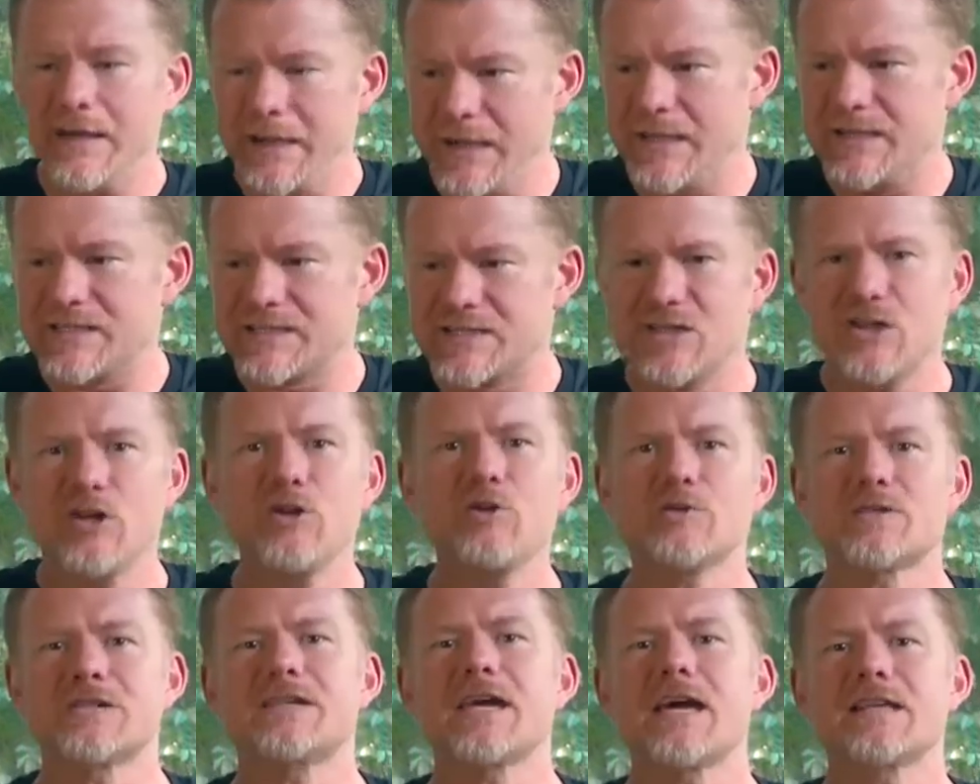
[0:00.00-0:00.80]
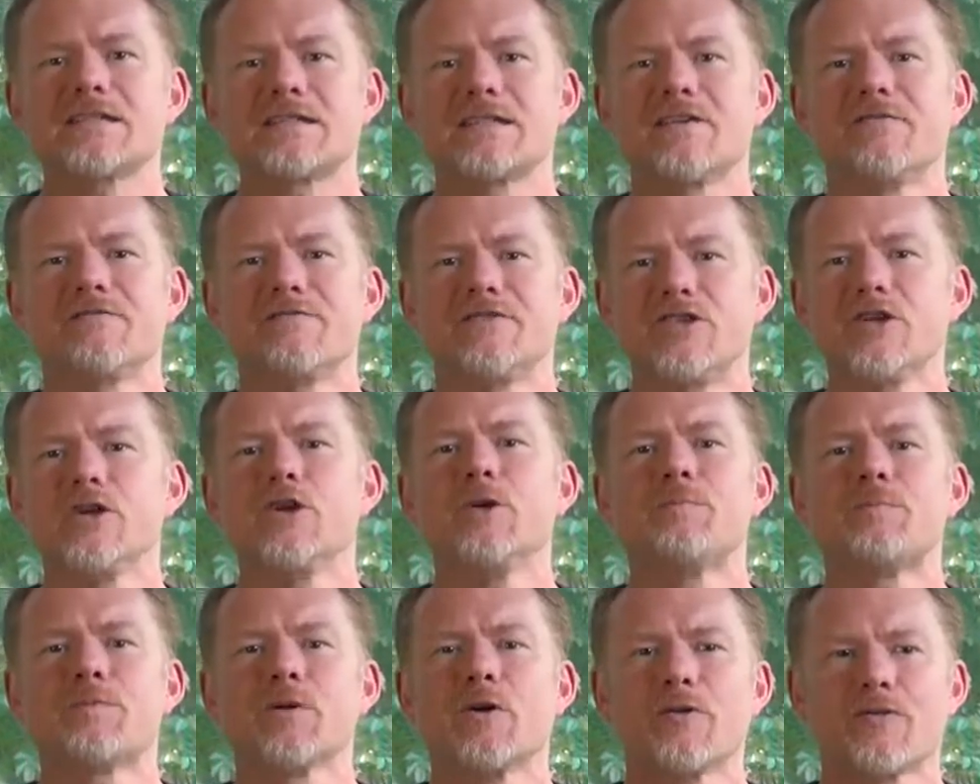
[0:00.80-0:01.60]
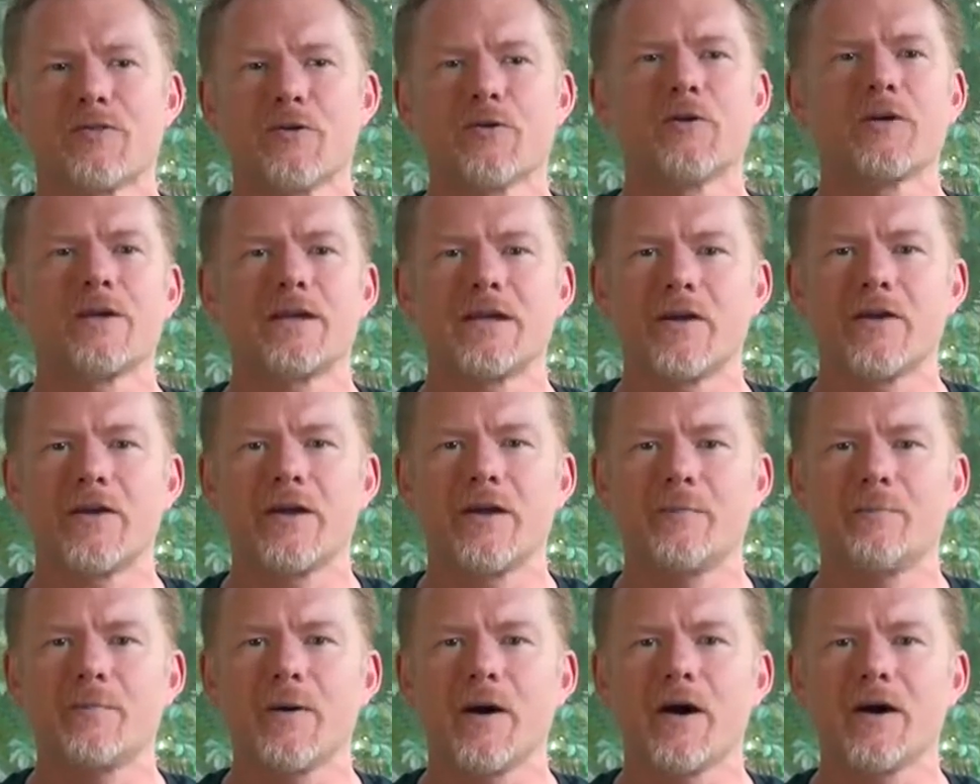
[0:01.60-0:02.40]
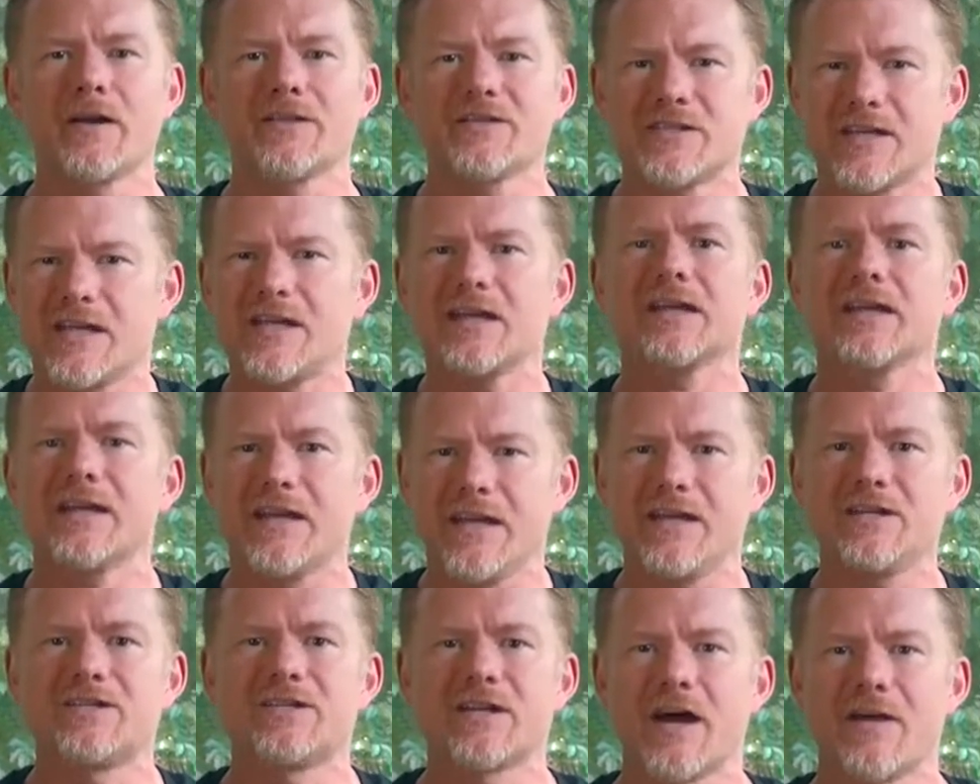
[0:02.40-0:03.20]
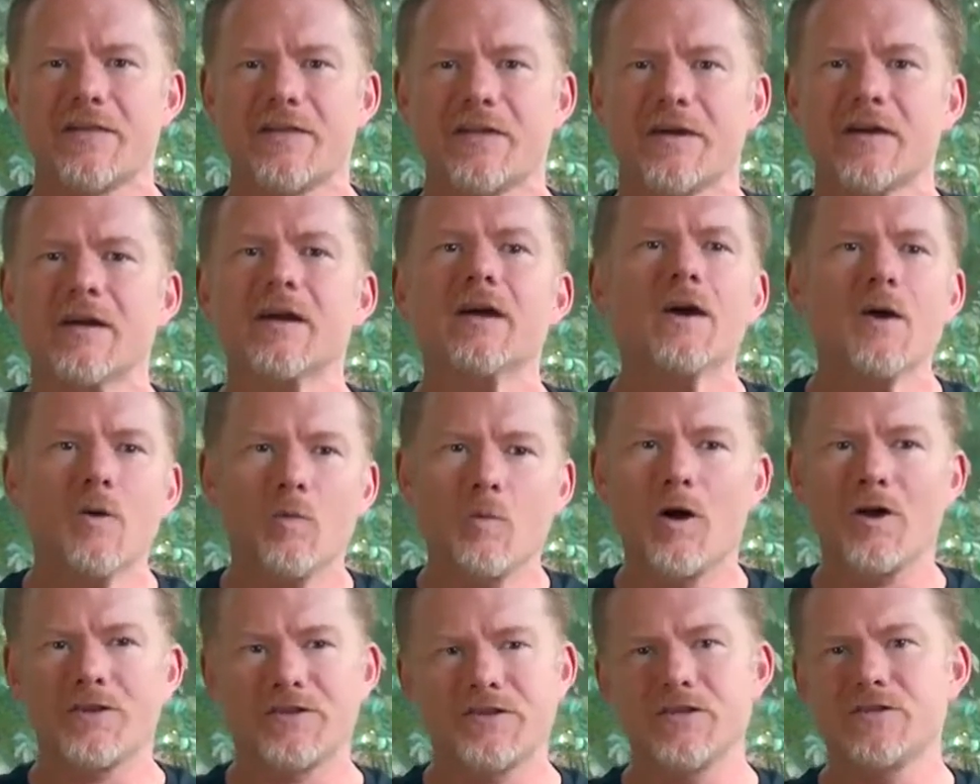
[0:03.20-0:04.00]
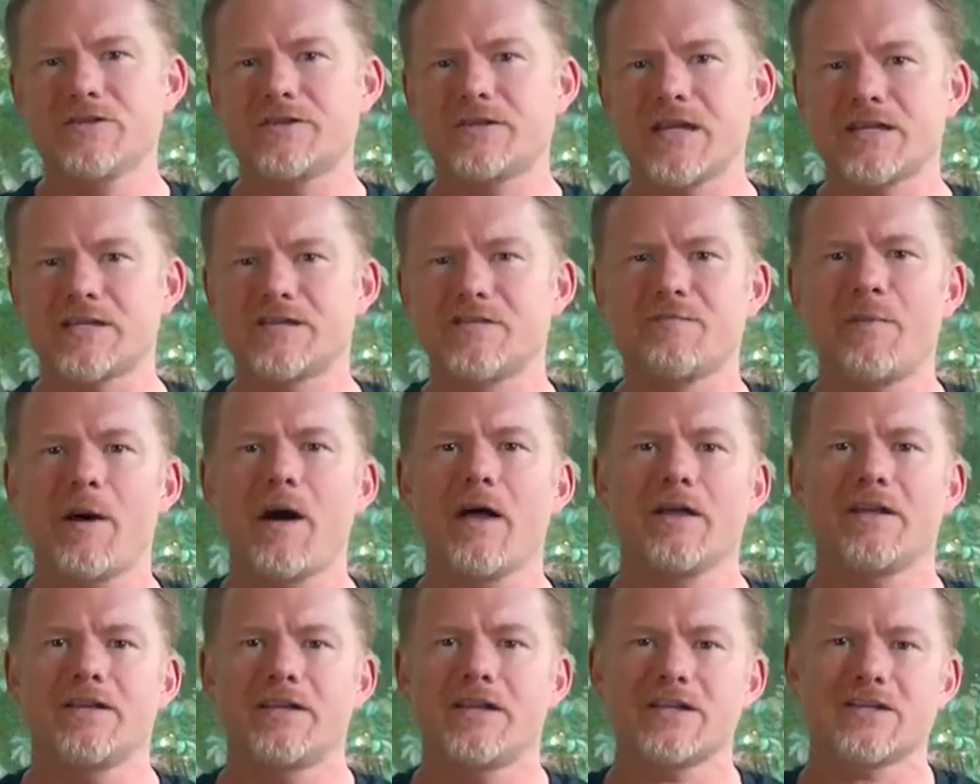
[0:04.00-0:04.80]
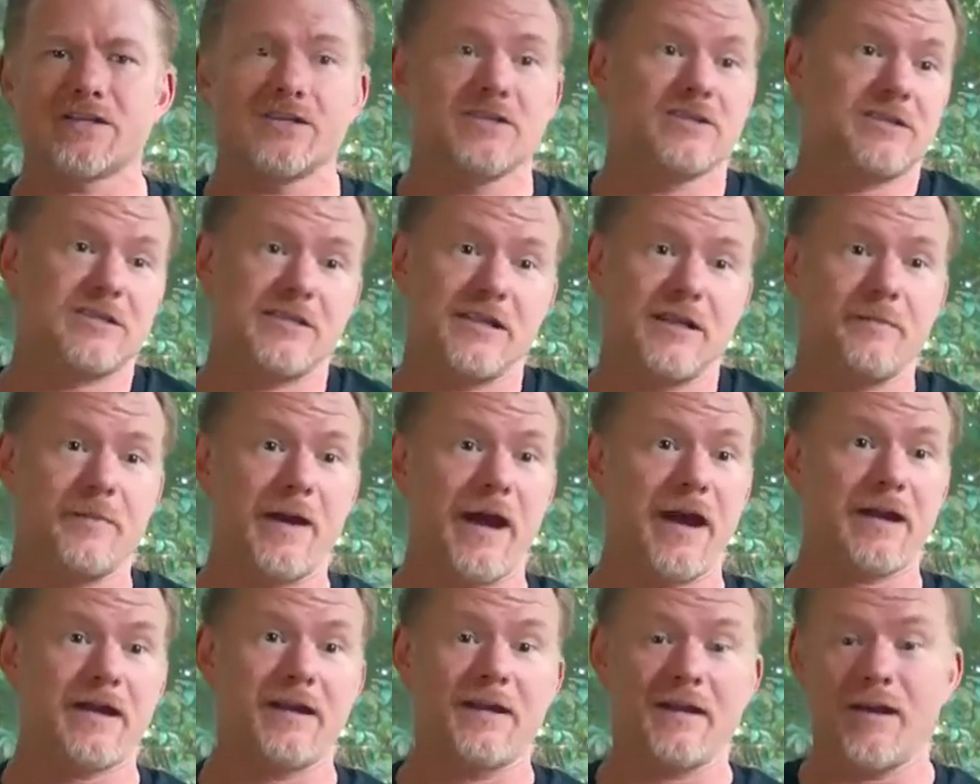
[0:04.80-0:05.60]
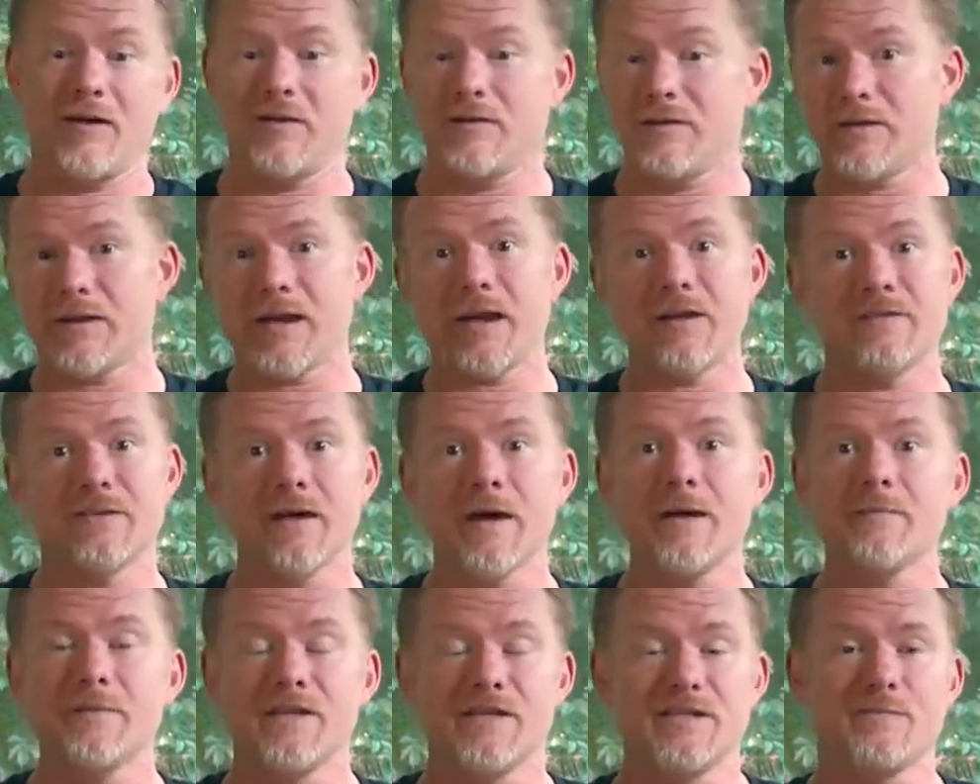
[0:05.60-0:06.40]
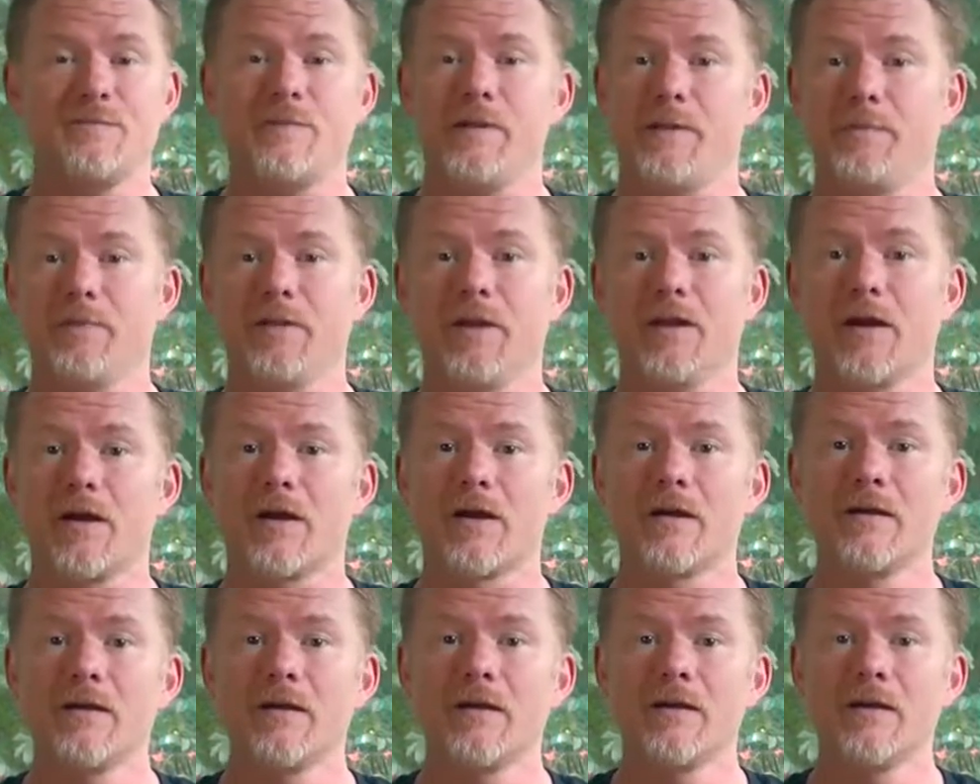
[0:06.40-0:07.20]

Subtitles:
It's two sets of duped authoritarian pawns killing each other while two sets of politicians sit back and go, look how dumb these people are.